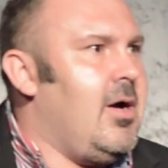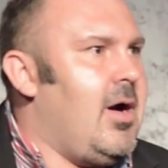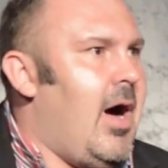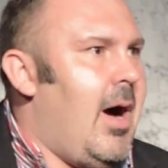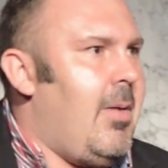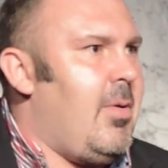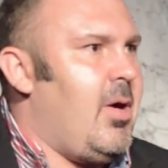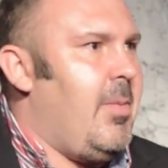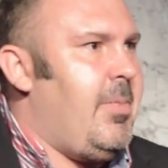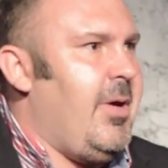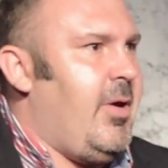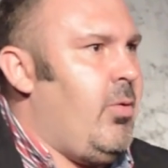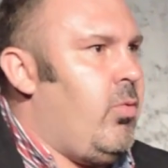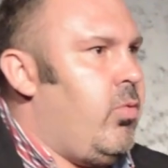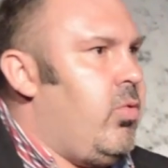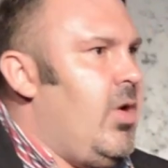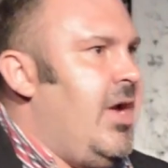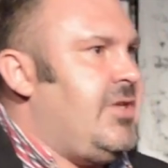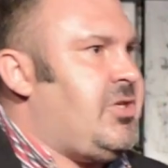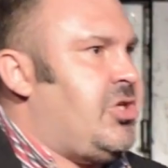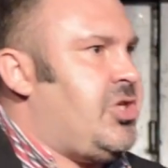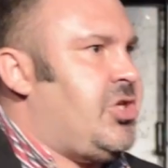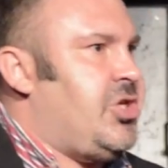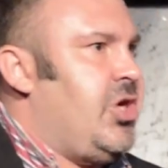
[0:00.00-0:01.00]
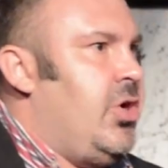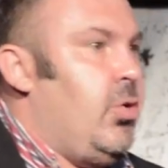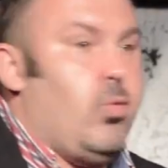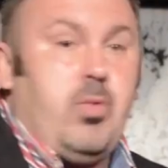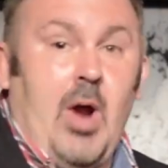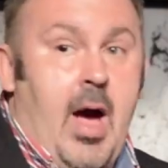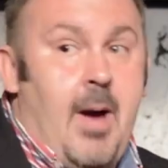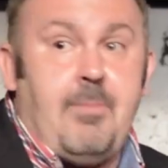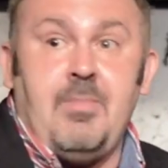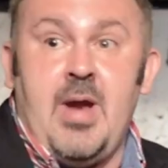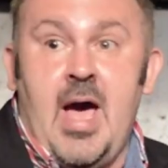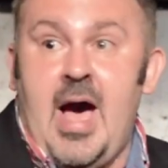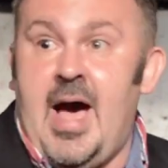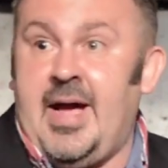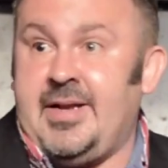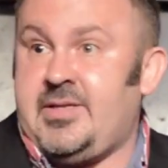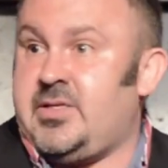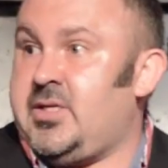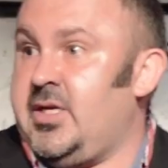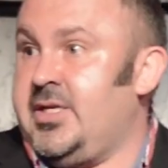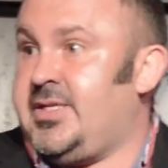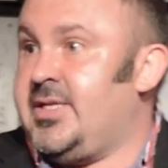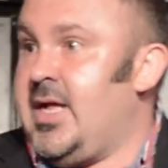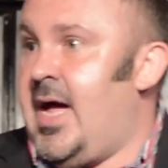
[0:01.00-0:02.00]
I want to be rich soon. I'm
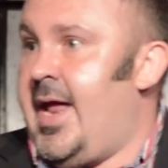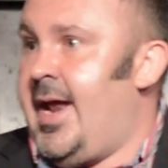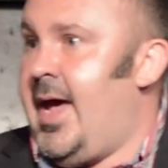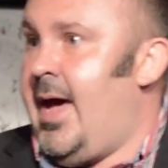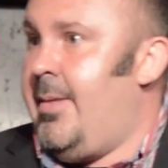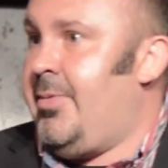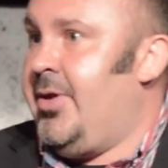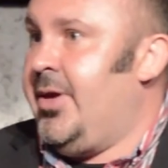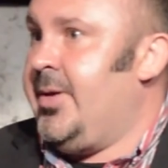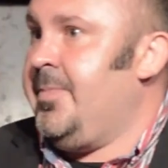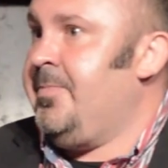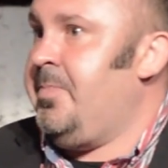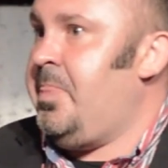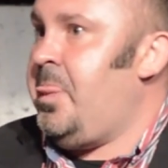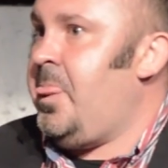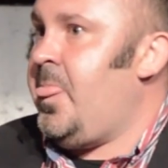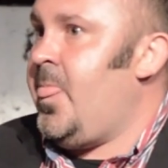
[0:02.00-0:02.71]
not. It's not happening.